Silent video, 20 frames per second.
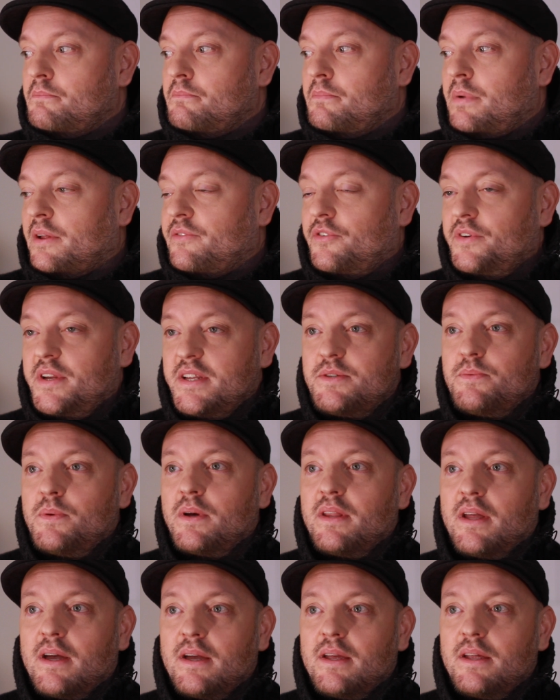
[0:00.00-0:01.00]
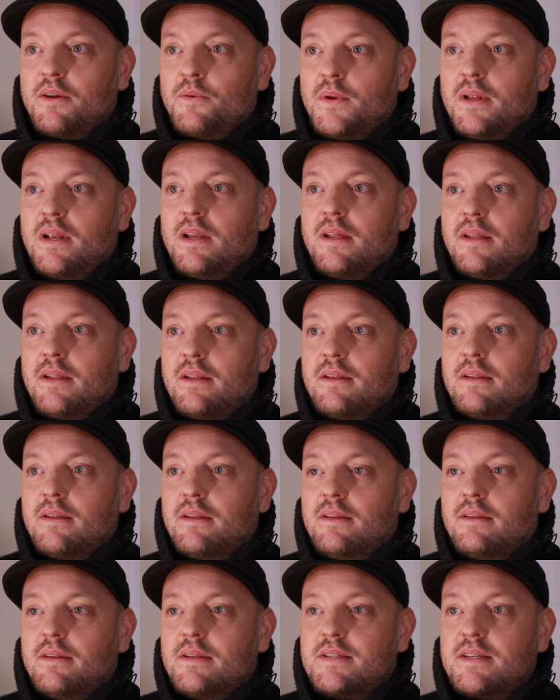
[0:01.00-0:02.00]
but for this one, I really
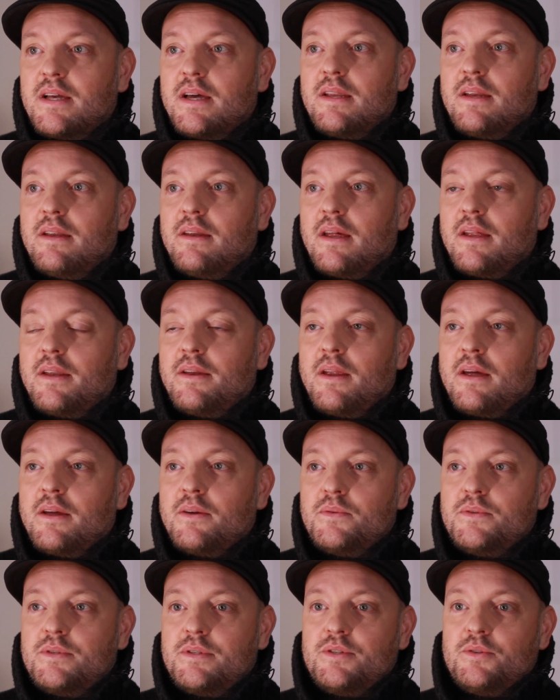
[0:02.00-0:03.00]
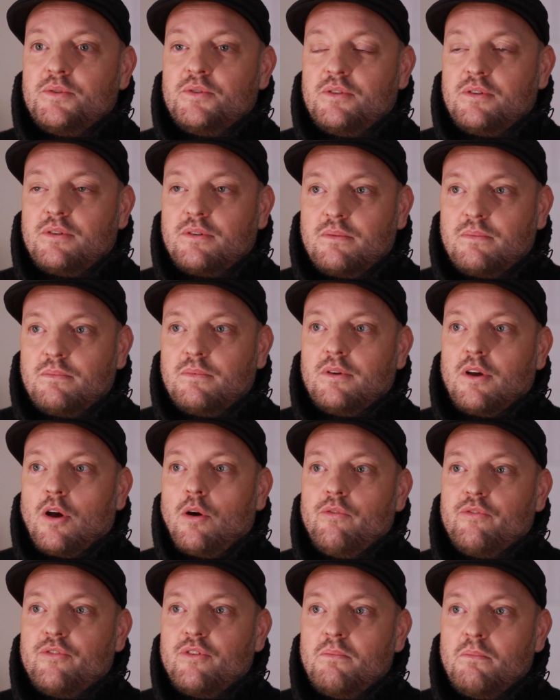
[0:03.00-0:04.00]
decided that I should
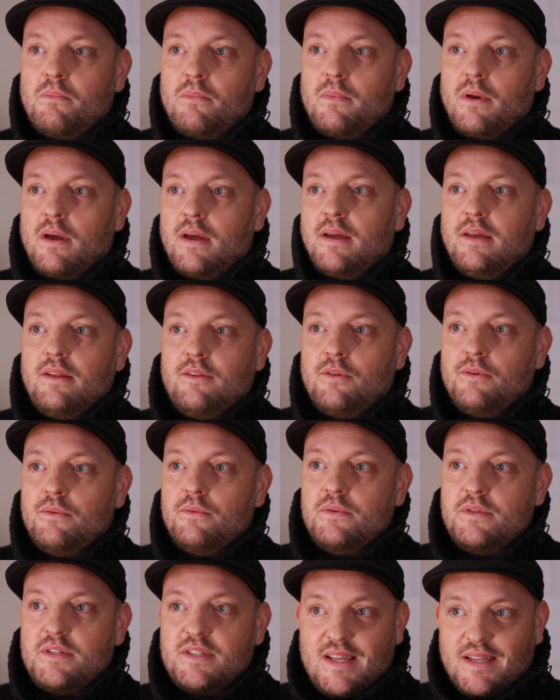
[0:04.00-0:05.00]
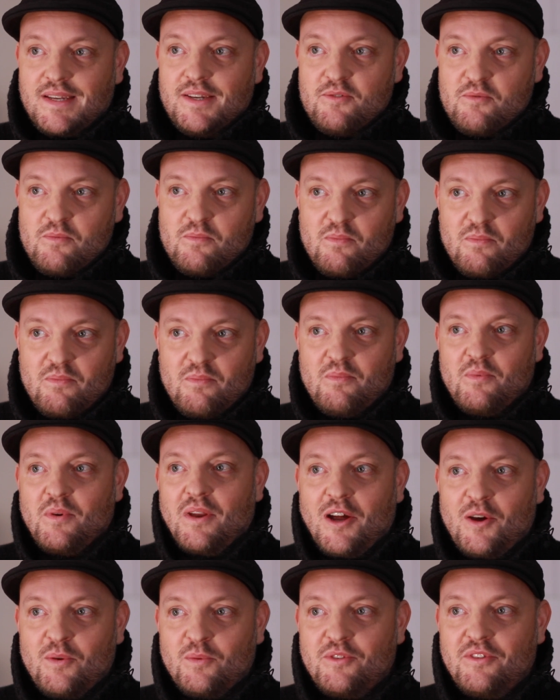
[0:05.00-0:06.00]
go from A to Z
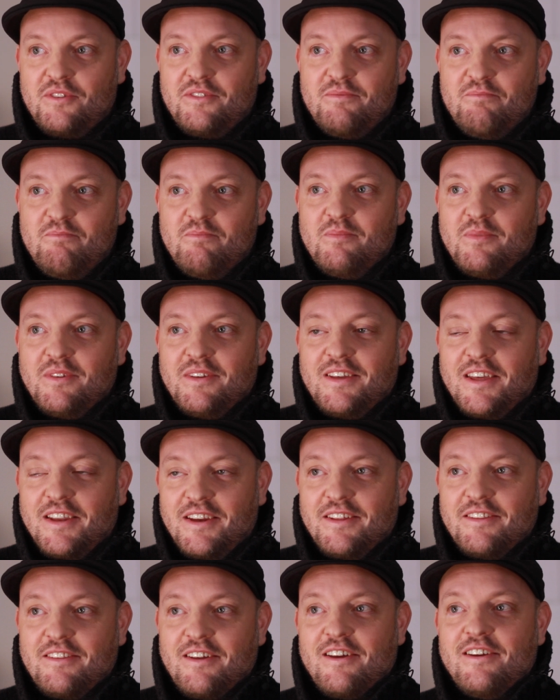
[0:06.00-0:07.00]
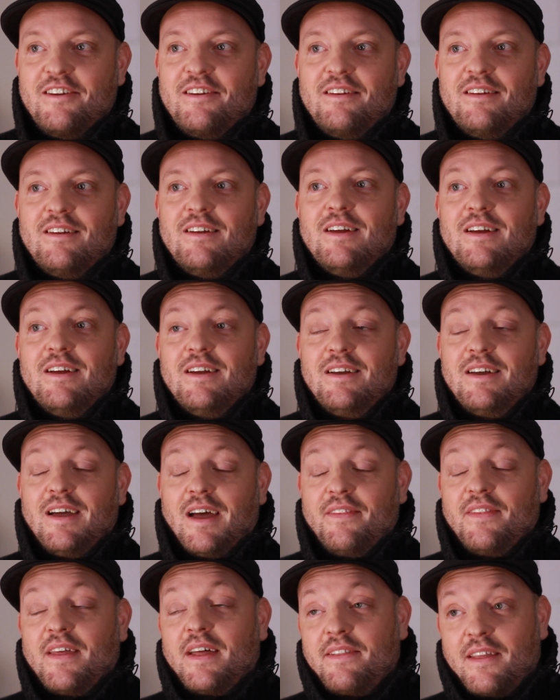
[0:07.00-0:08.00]
without getting tired.
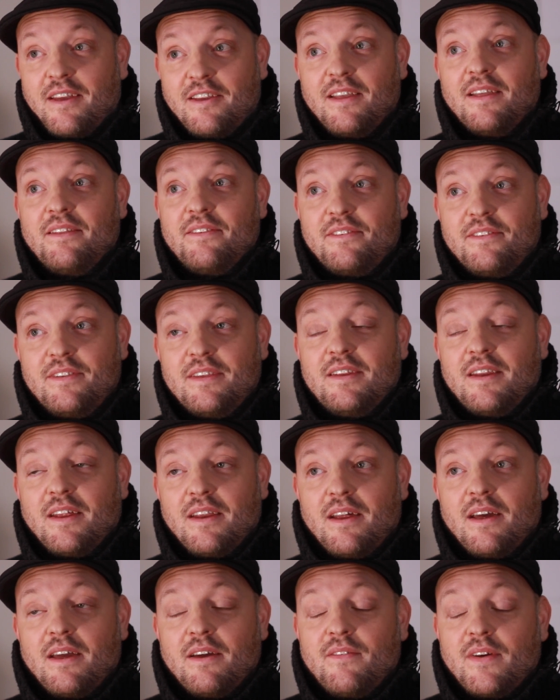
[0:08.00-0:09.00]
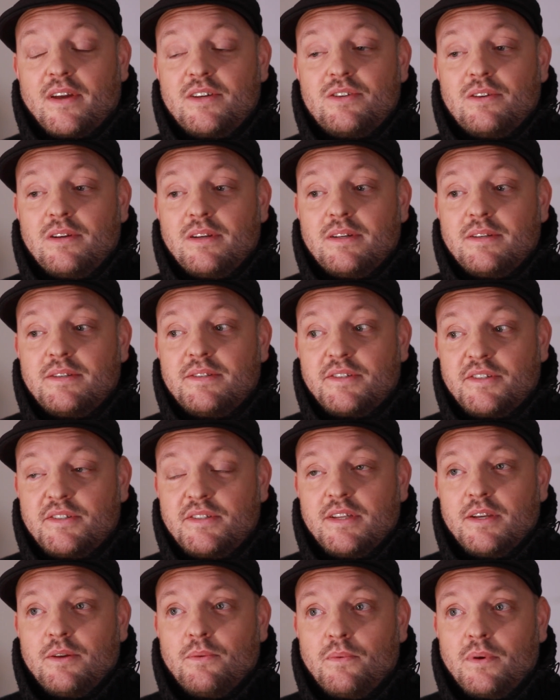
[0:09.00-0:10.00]
And that I can see that I have actually
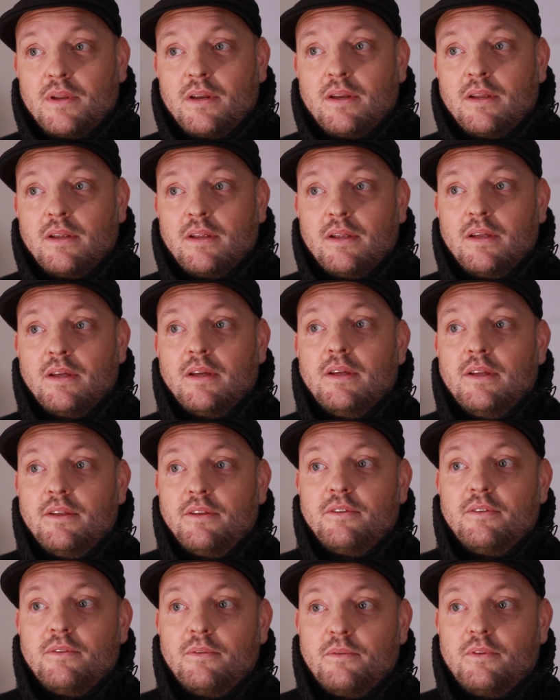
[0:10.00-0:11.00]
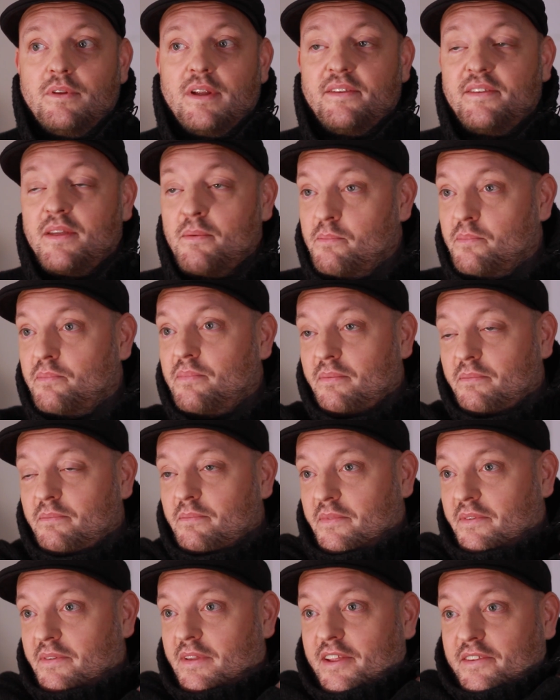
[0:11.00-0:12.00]
succeeded with. So
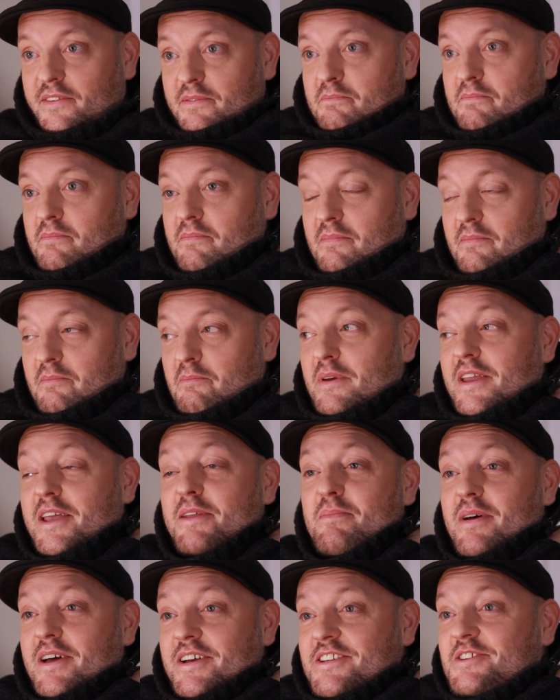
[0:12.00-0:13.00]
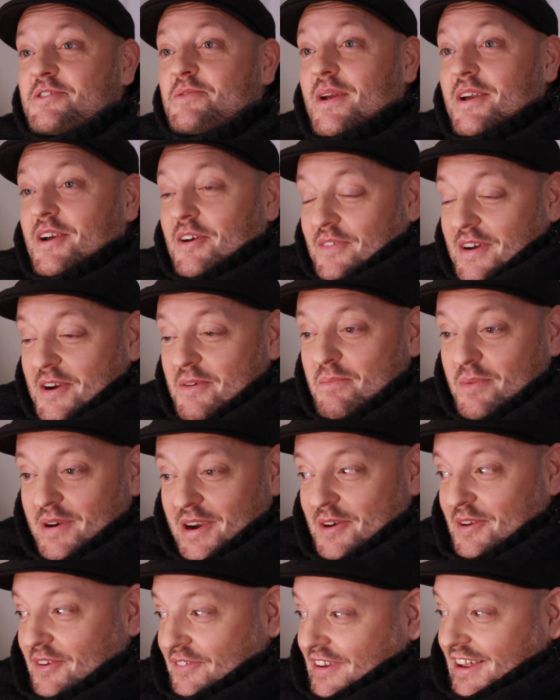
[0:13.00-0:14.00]
that's me and my shrink are very
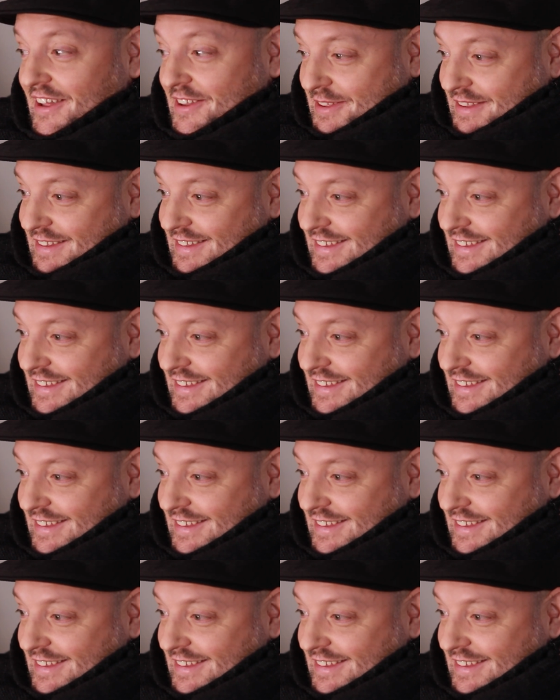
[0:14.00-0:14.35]
proud of that.